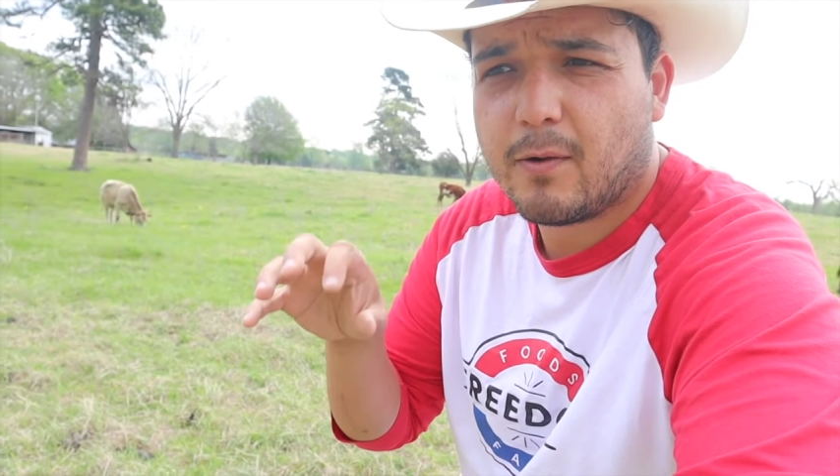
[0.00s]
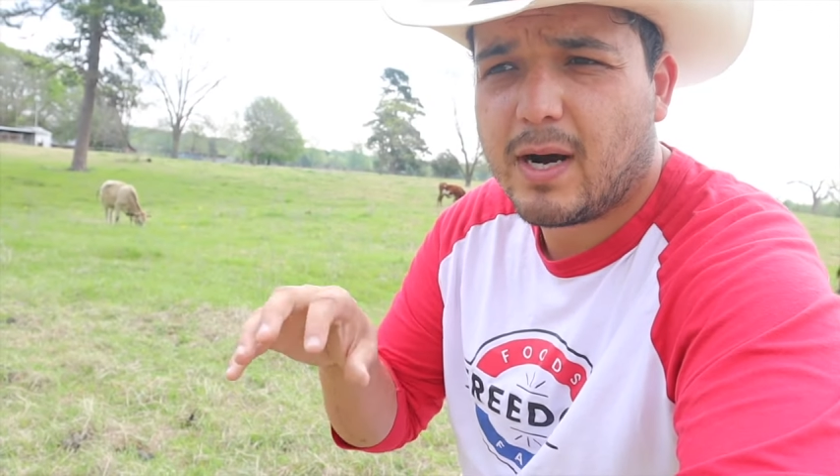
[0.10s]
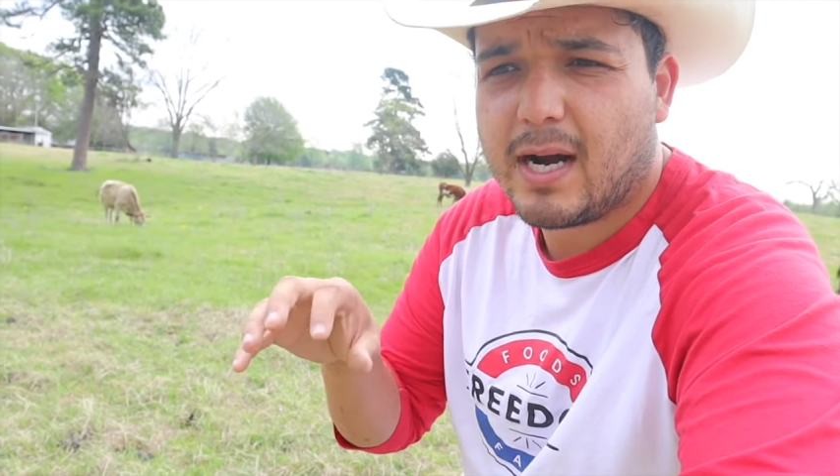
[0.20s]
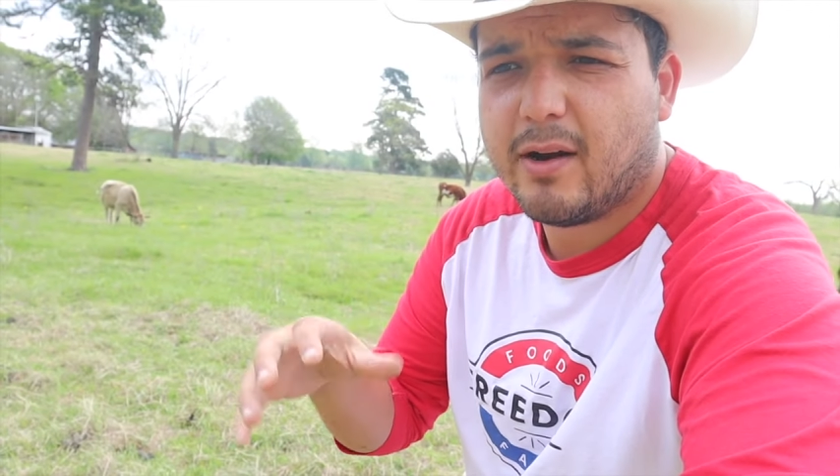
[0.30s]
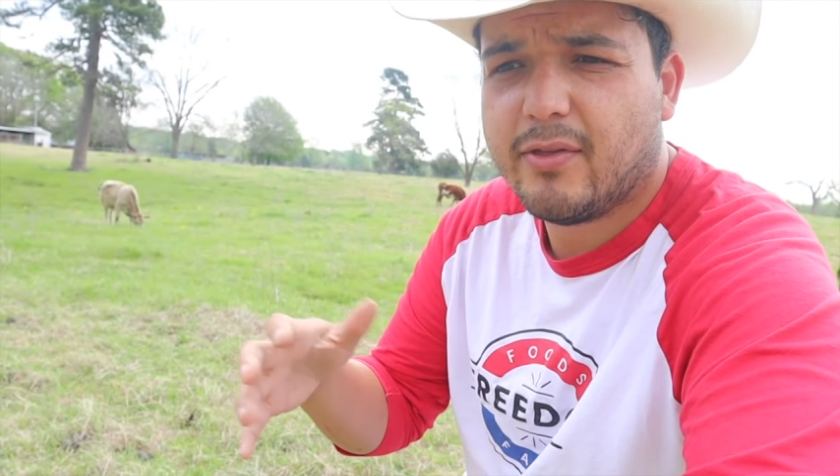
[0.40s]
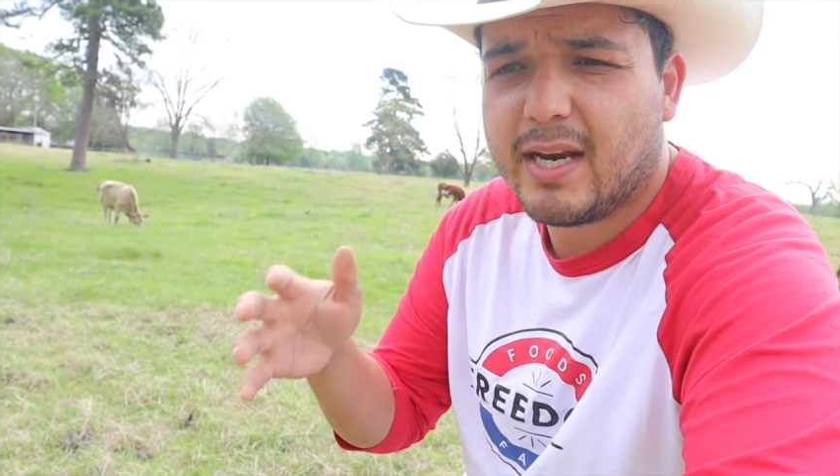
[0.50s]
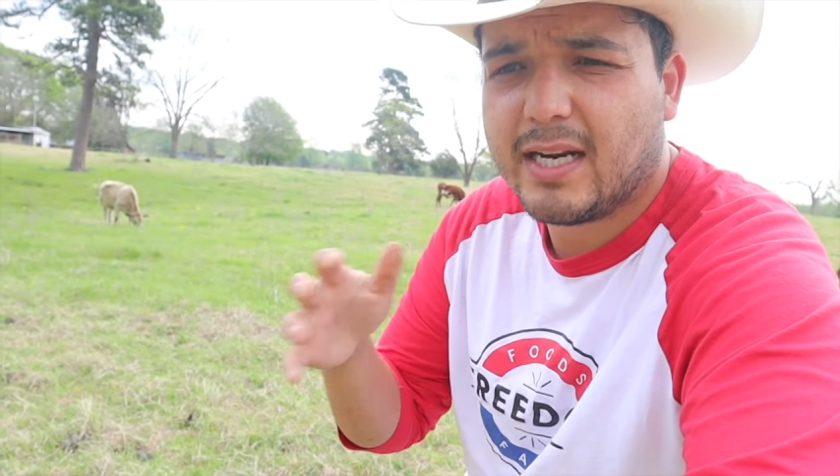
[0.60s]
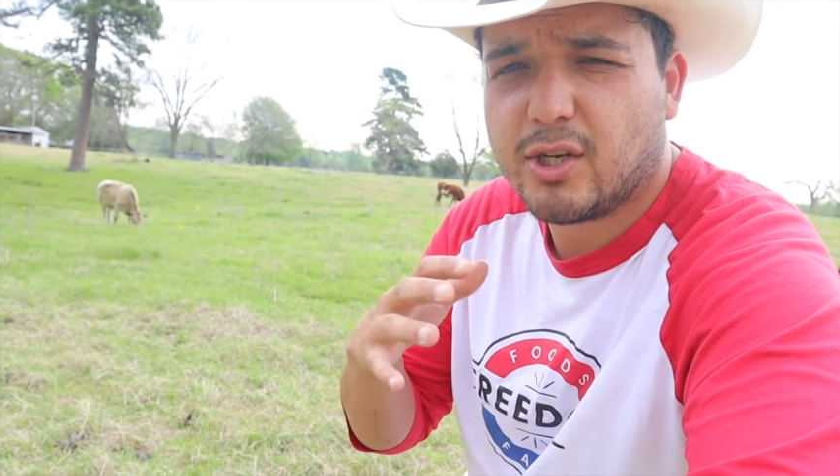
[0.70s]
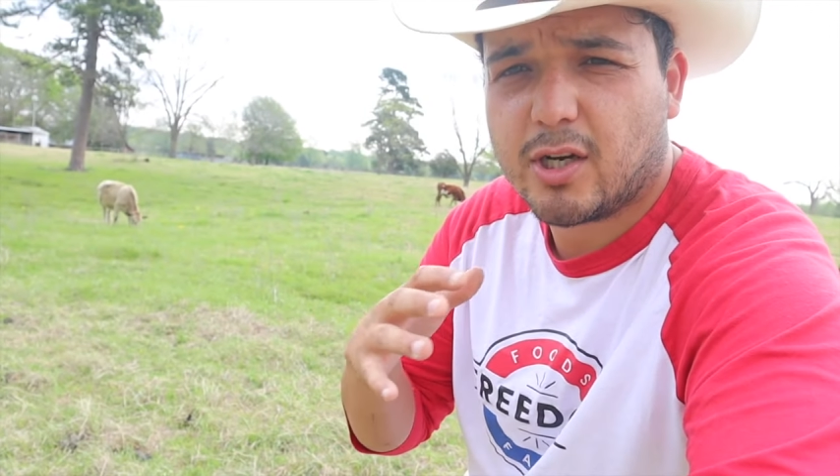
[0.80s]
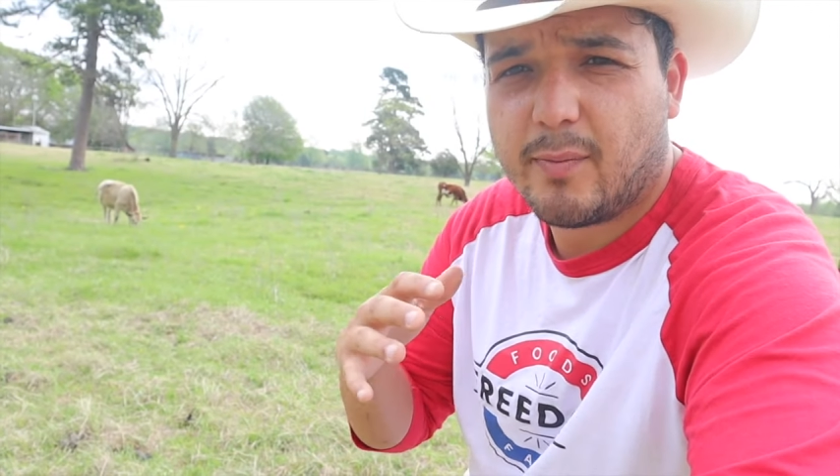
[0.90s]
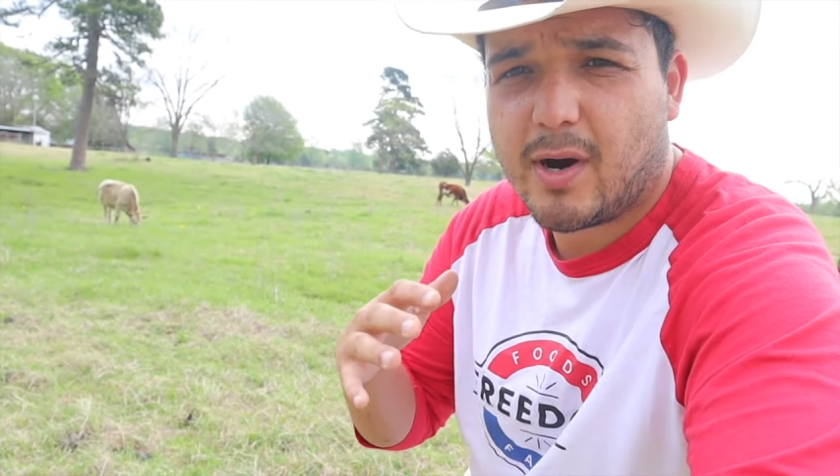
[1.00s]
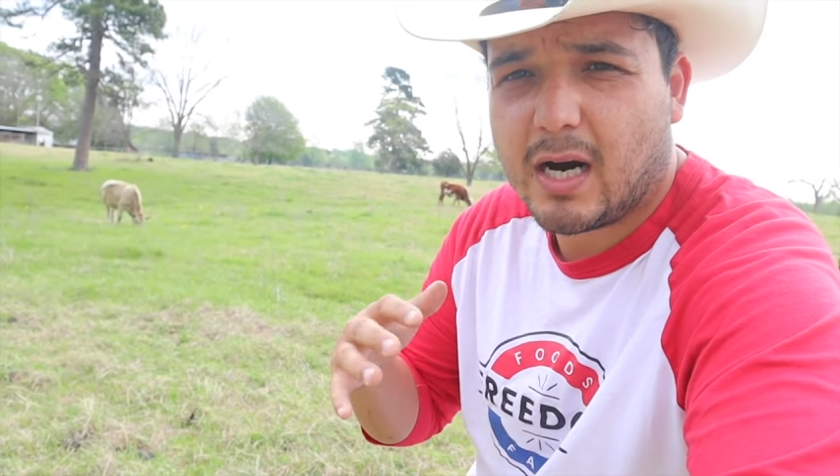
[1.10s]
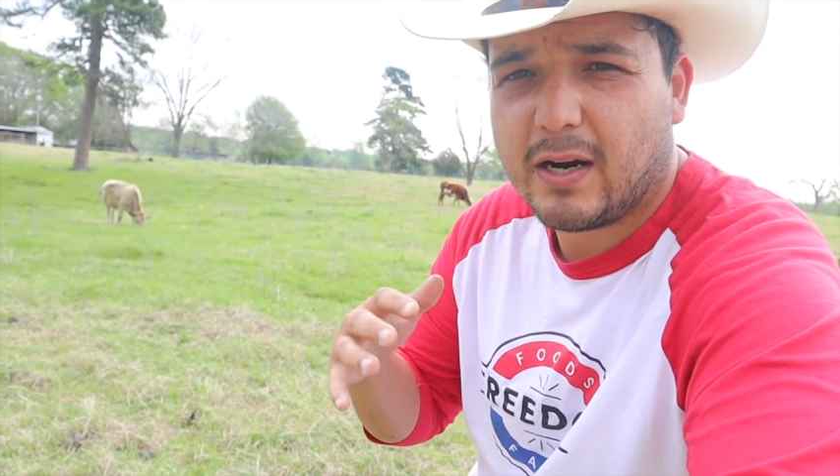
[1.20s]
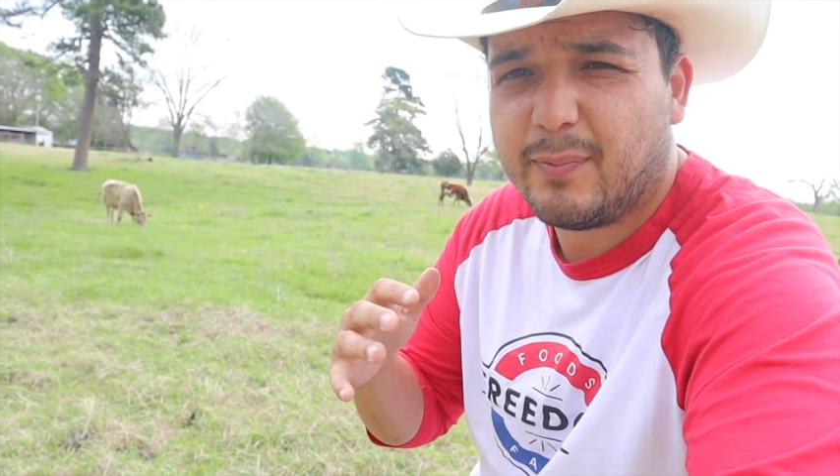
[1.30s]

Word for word: a while, then I took them off,